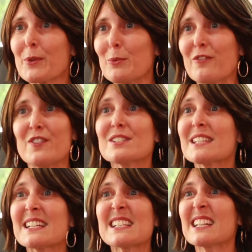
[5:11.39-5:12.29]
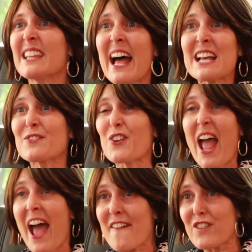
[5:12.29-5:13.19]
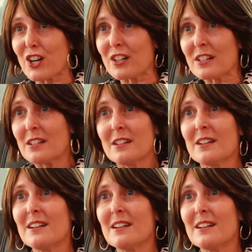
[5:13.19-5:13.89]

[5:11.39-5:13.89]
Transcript: What feels like is going to last forever,